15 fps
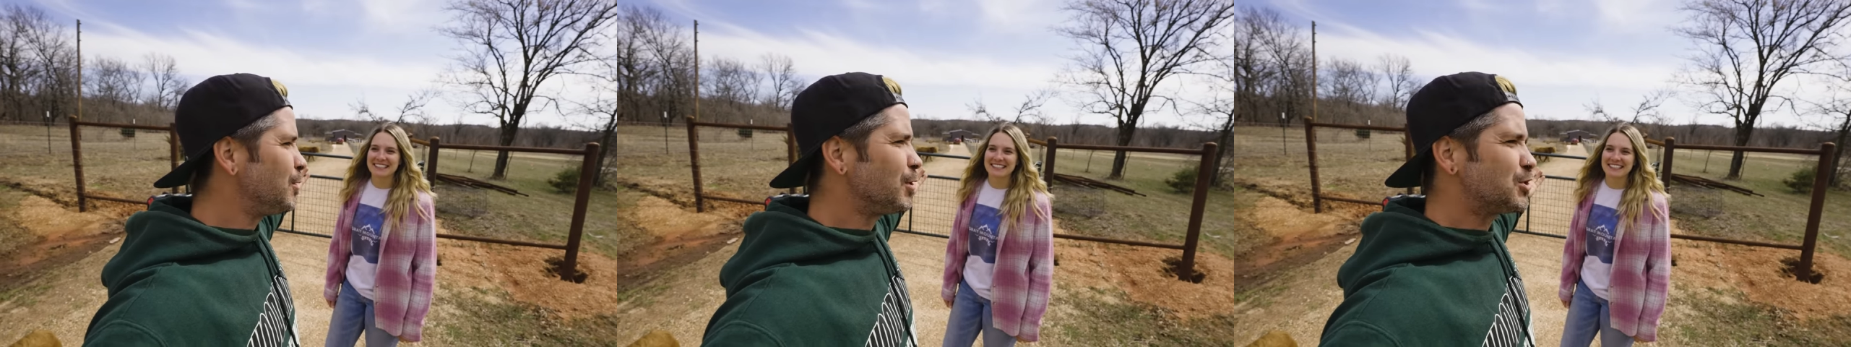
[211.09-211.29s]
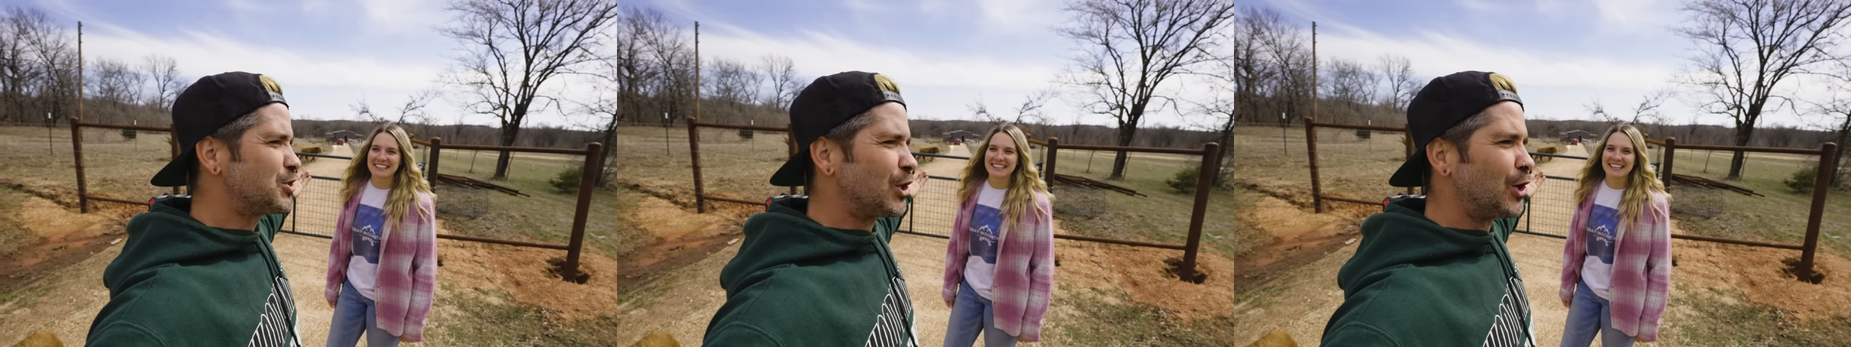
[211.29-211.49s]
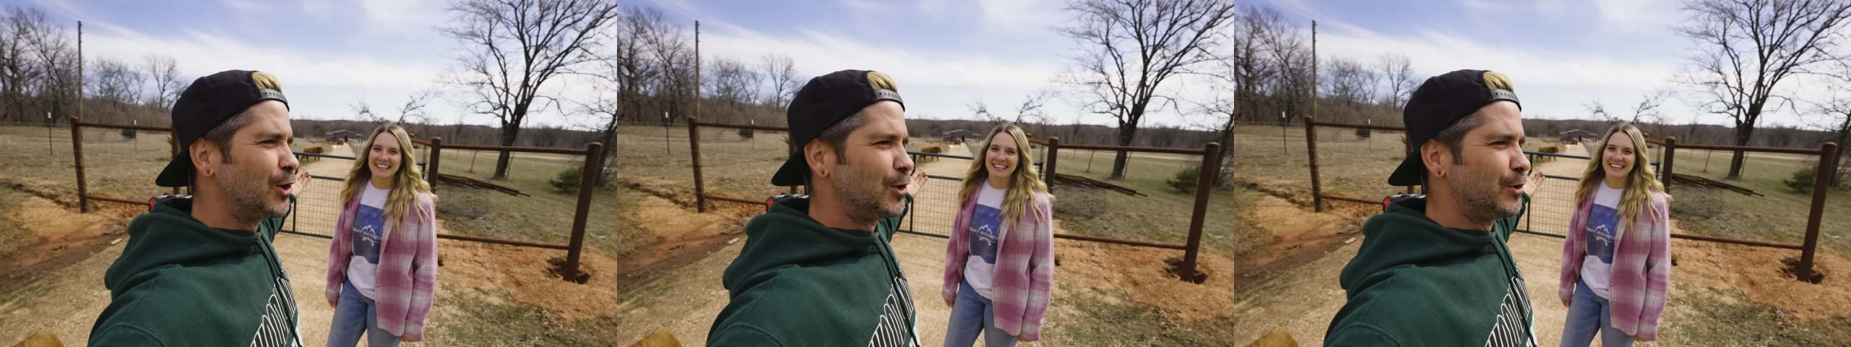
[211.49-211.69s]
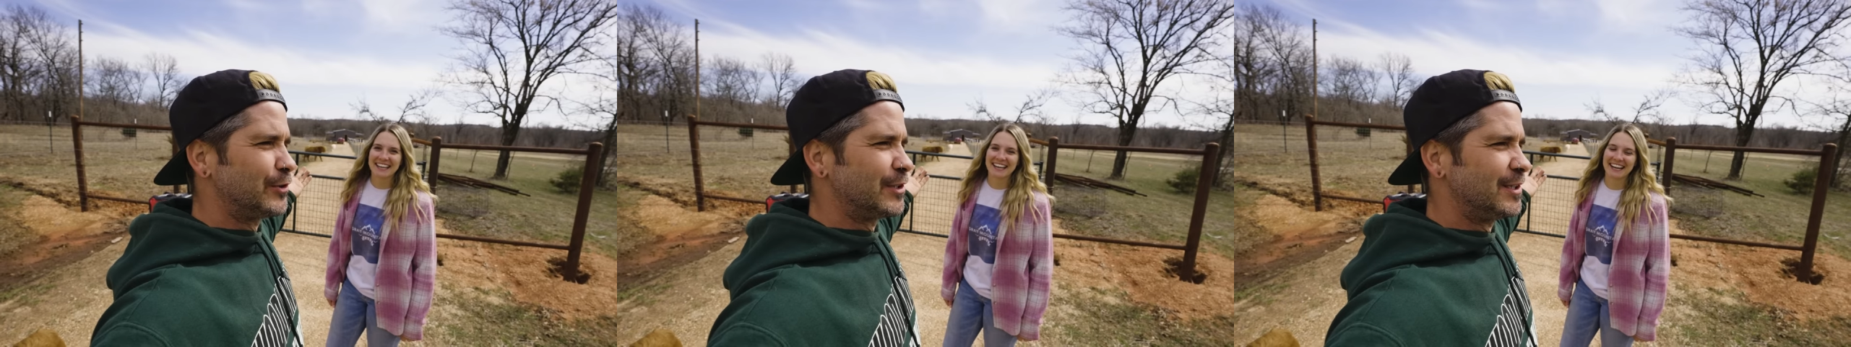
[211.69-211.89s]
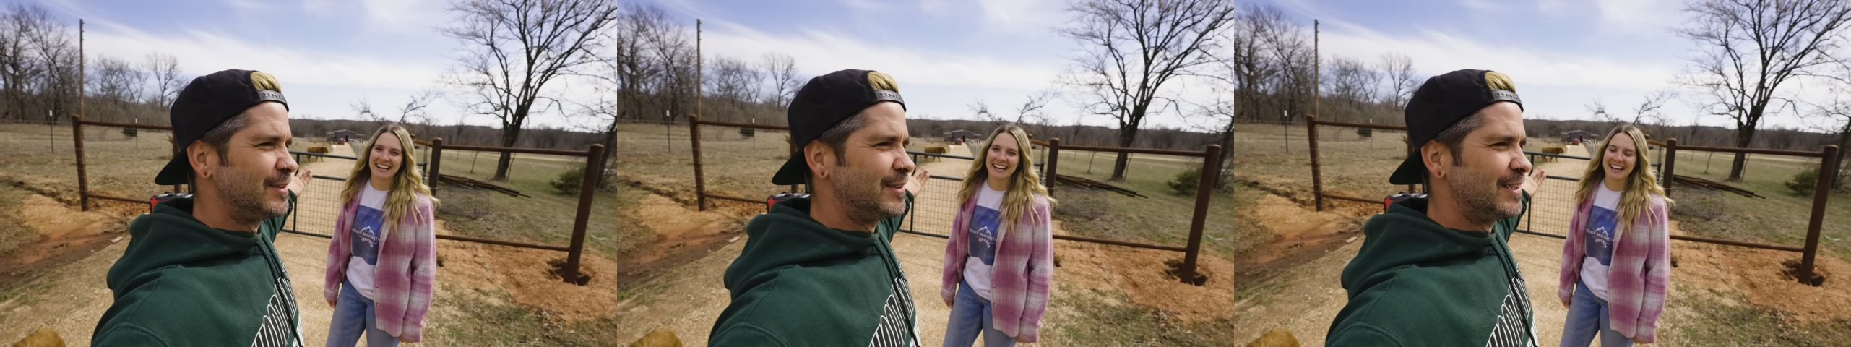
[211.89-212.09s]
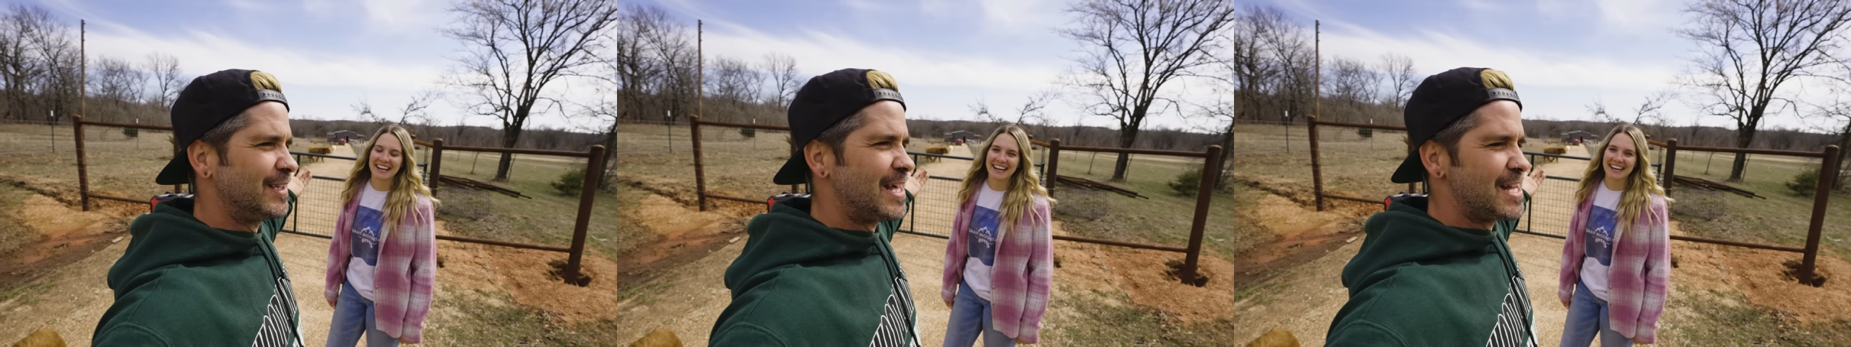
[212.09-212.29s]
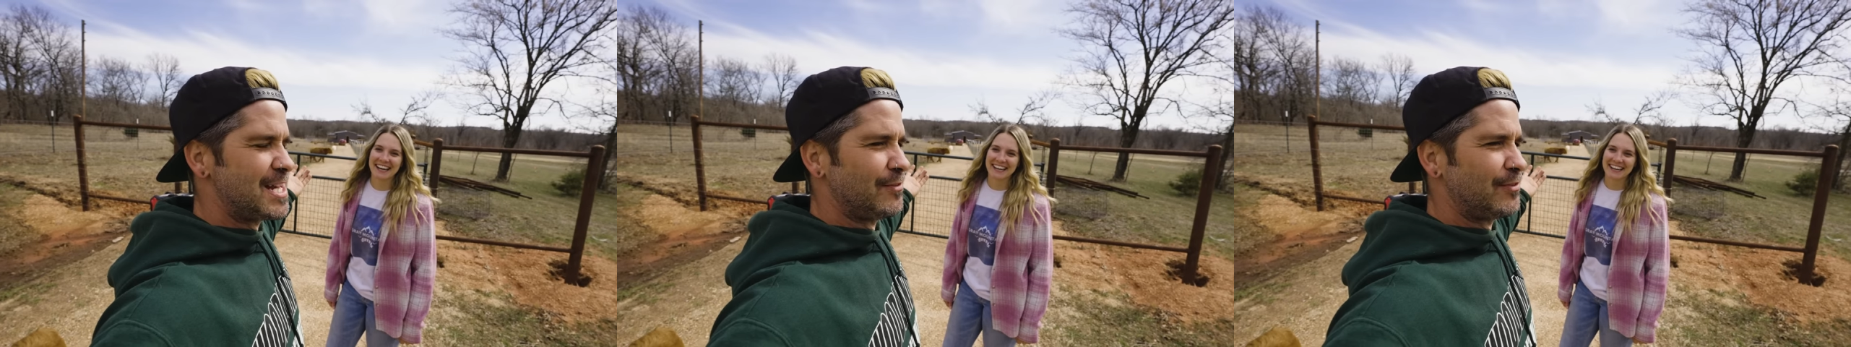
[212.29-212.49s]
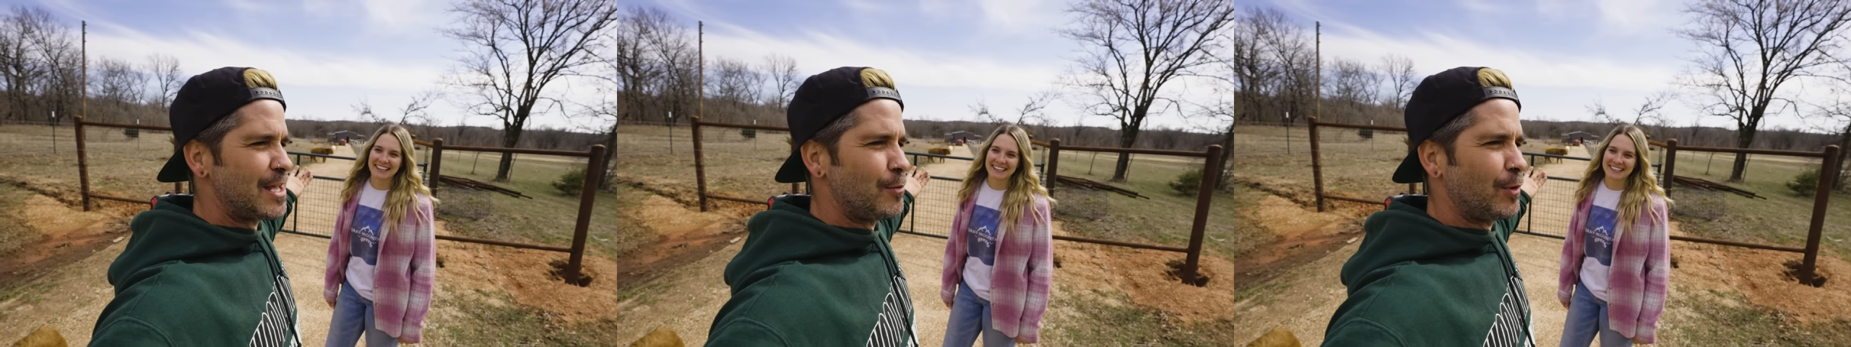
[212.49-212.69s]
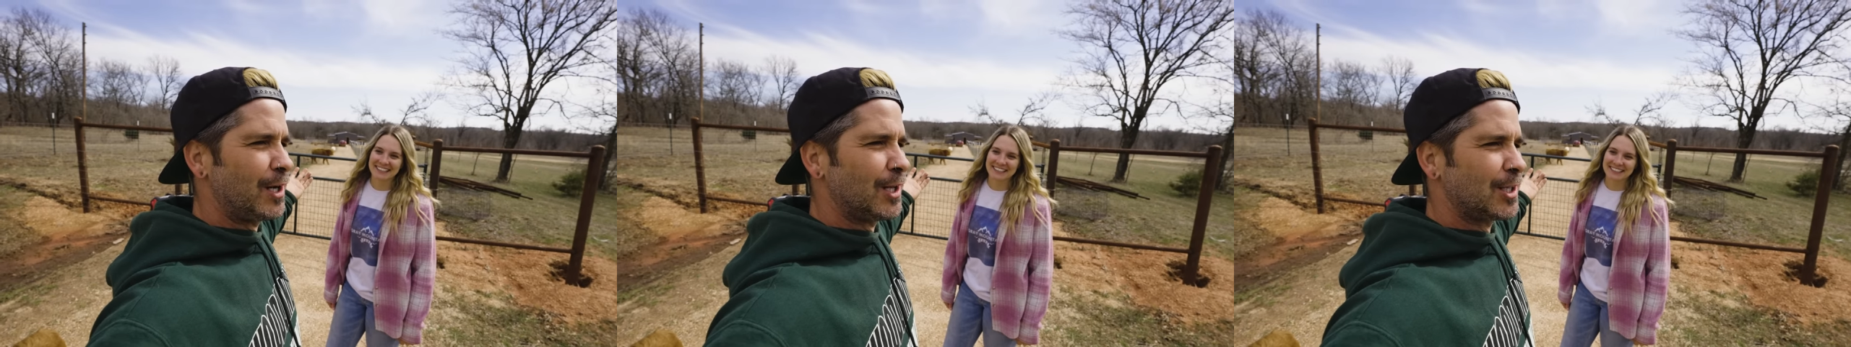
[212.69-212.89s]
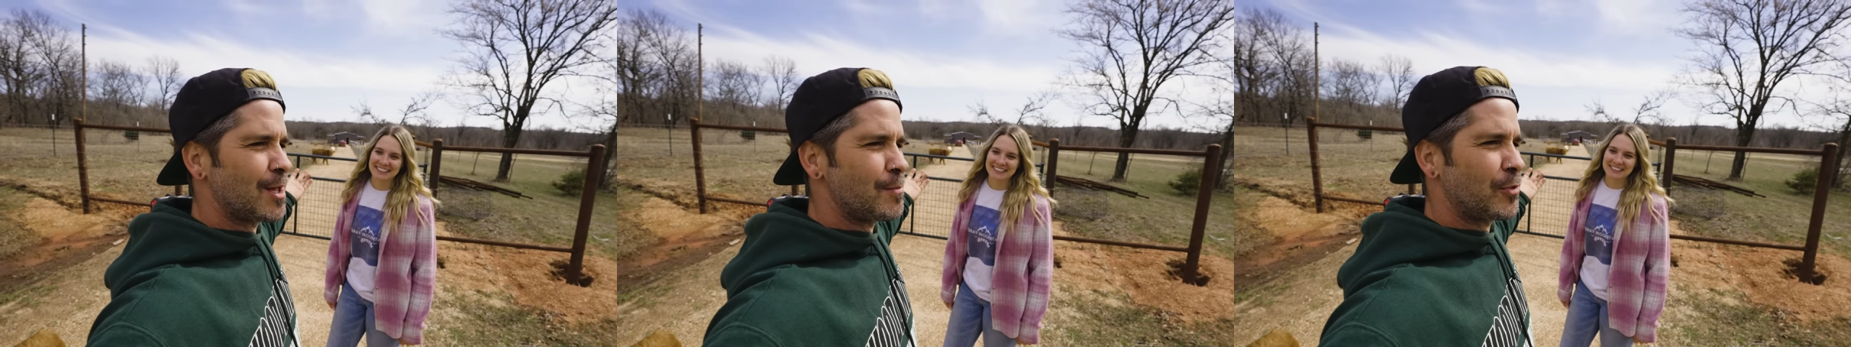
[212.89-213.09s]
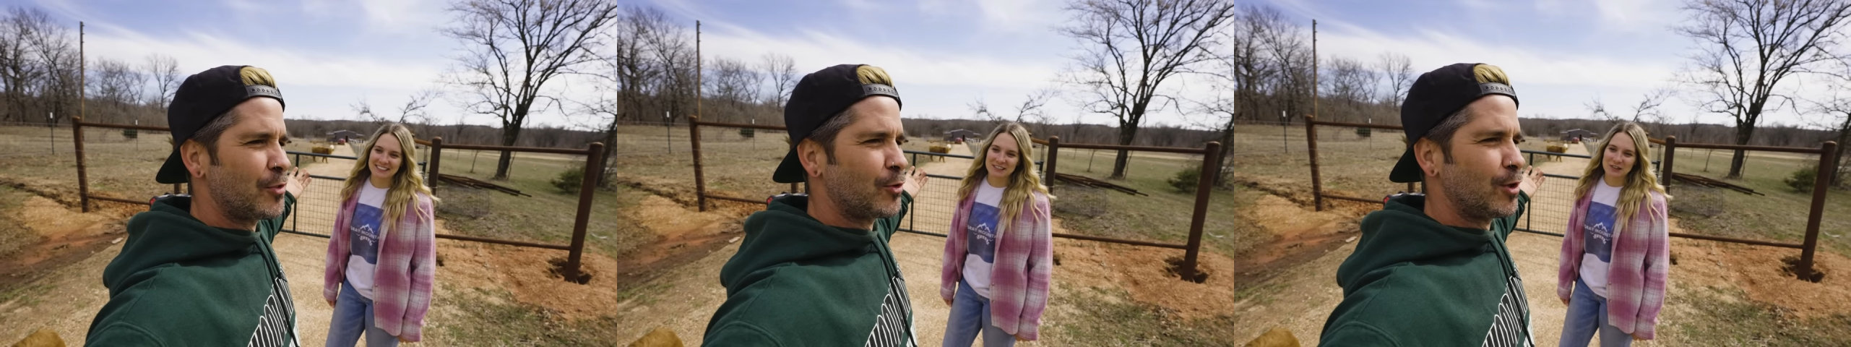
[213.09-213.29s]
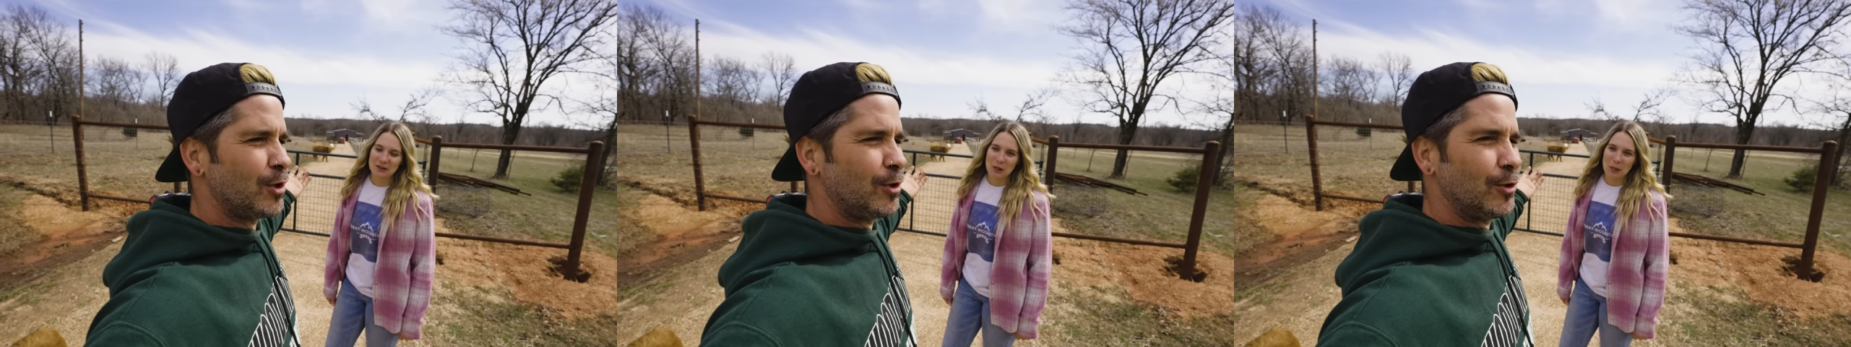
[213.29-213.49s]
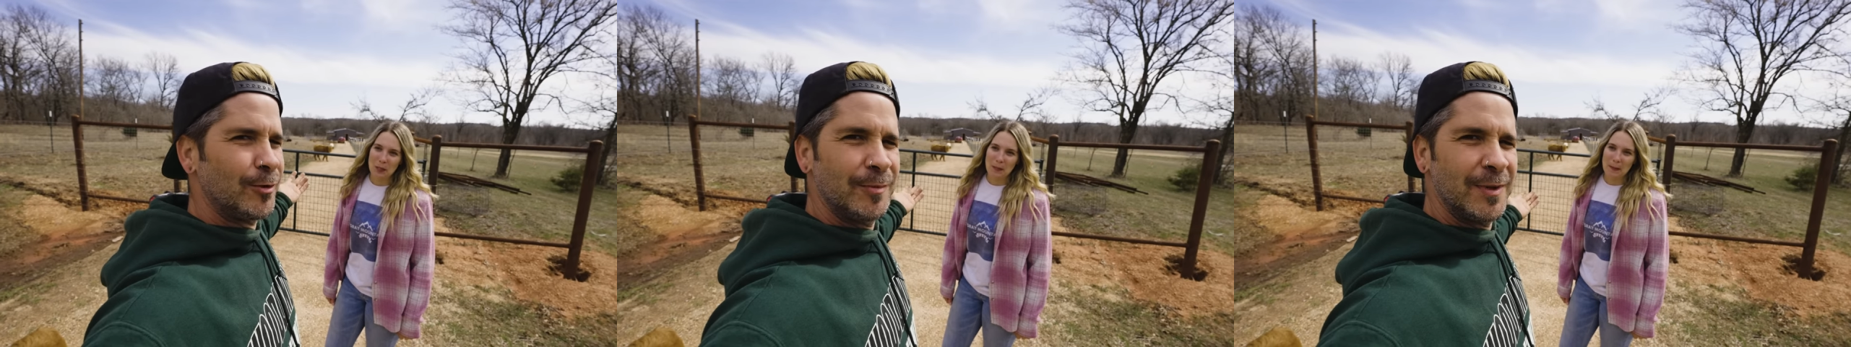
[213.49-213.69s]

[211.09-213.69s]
were told that if they want to come through,